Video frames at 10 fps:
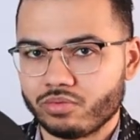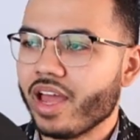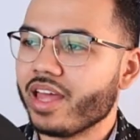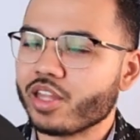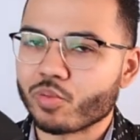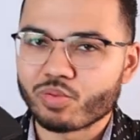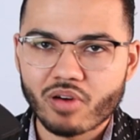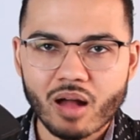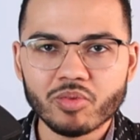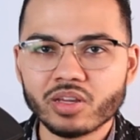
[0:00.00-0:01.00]
And they're
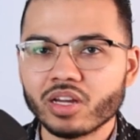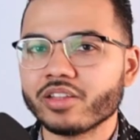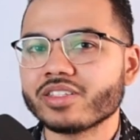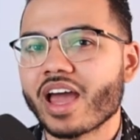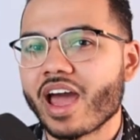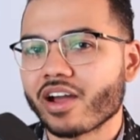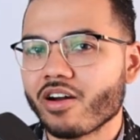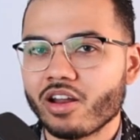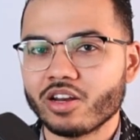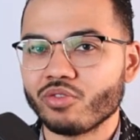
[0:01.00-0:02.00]
probably gonna tack
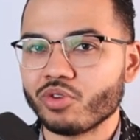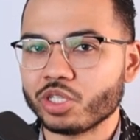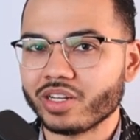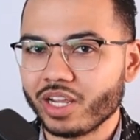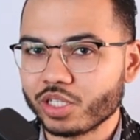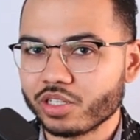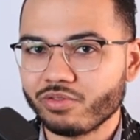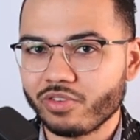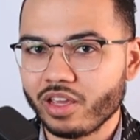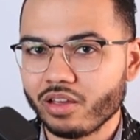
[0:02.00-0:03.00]
on an origination
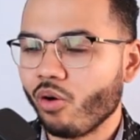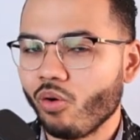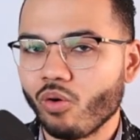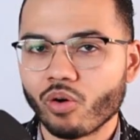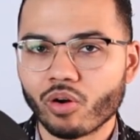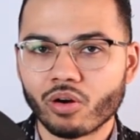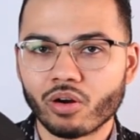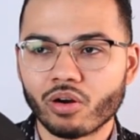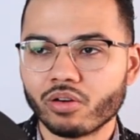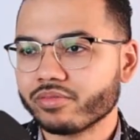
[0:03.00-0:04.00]
fee
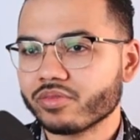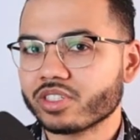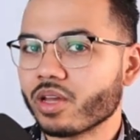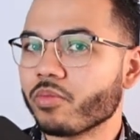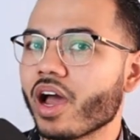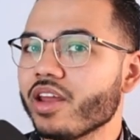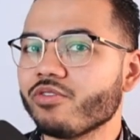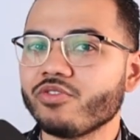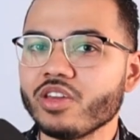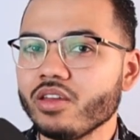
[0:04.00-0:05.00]
or some kind of
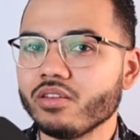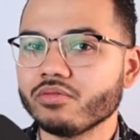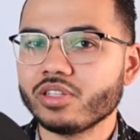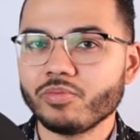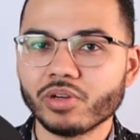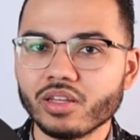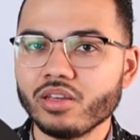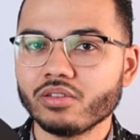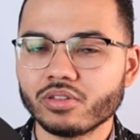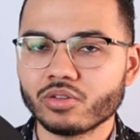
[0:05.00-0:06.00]
fee. Typically,
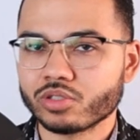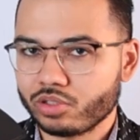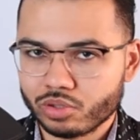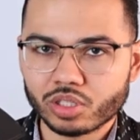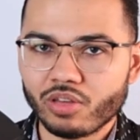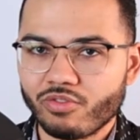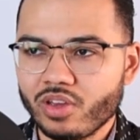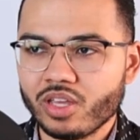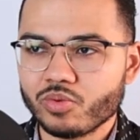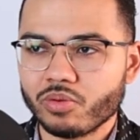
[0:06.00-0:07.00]
there's usually
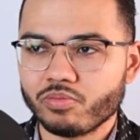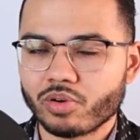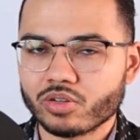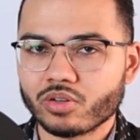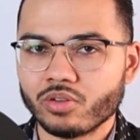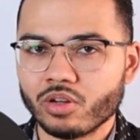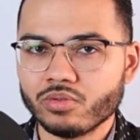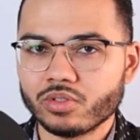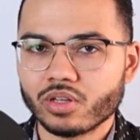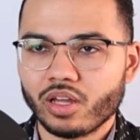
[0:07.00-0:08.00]
fees with personal
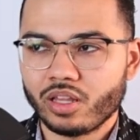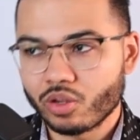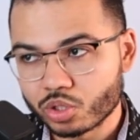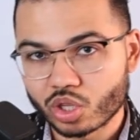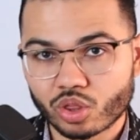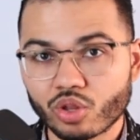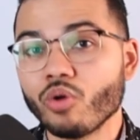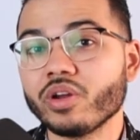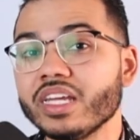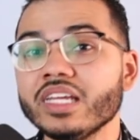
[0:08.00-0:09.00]
loans, and they'll just throw
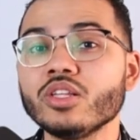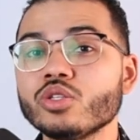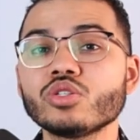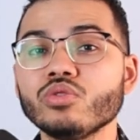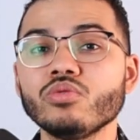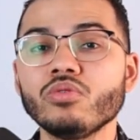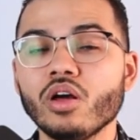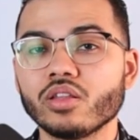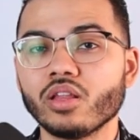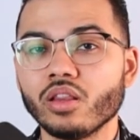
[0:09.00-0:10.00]
it into
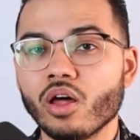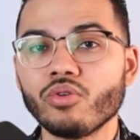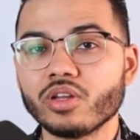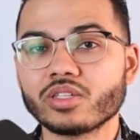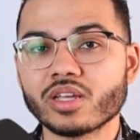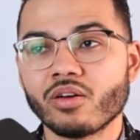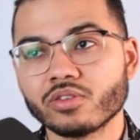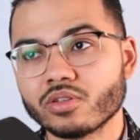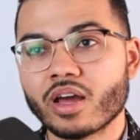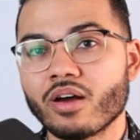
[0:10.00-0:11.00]
the loan itself.
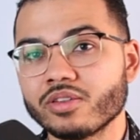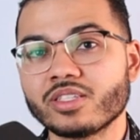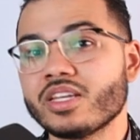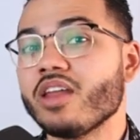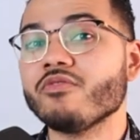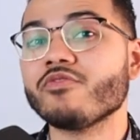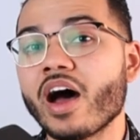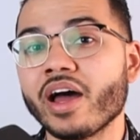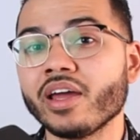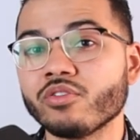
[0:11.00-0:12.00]
So now it's
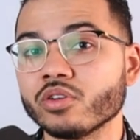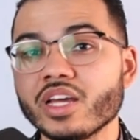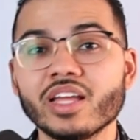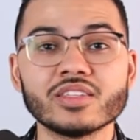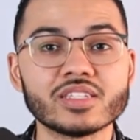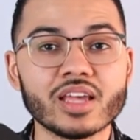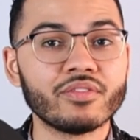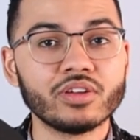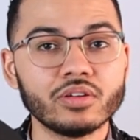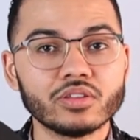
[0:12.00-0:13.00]
10.5 or
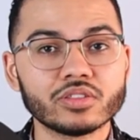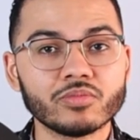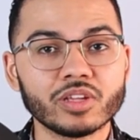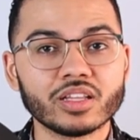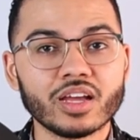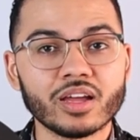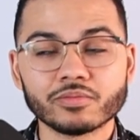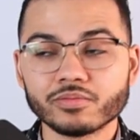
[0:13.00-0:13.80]
10.7, something like that.